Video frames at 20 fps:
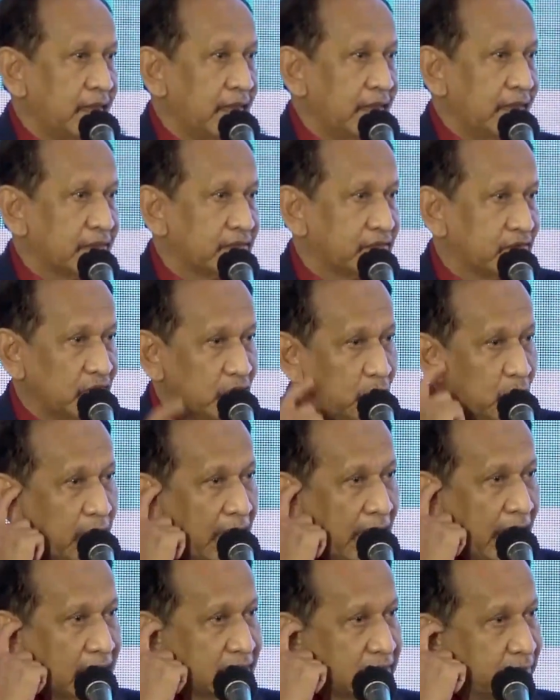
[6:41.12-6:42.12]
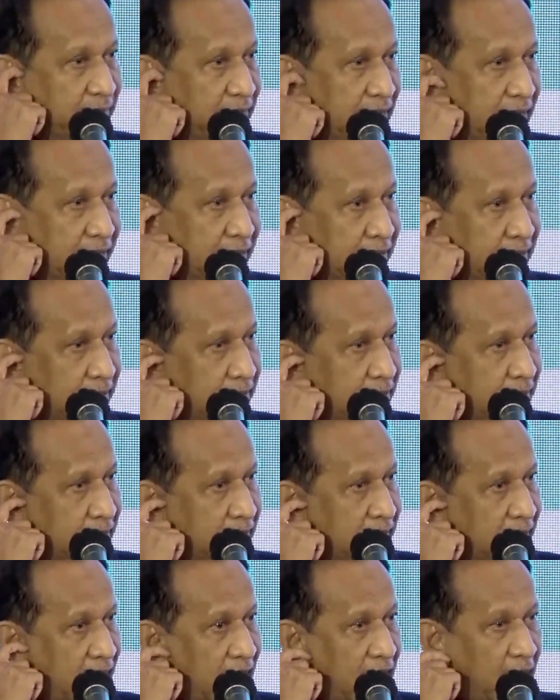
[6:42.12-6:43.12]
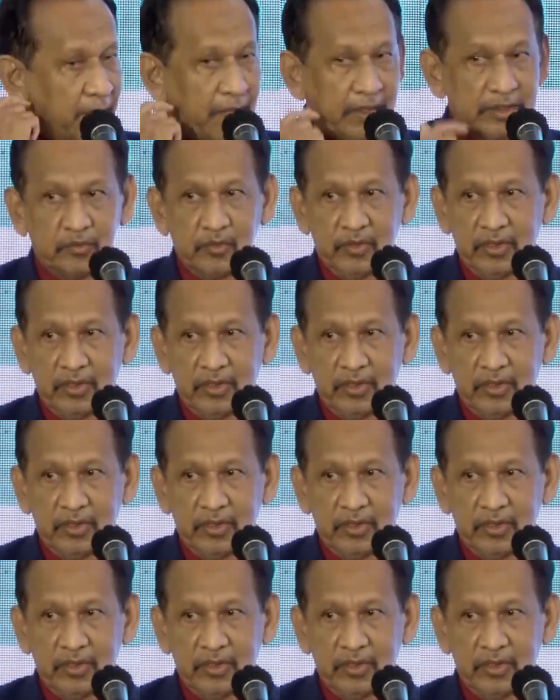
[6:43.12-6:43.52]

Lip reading: So you will ask me how much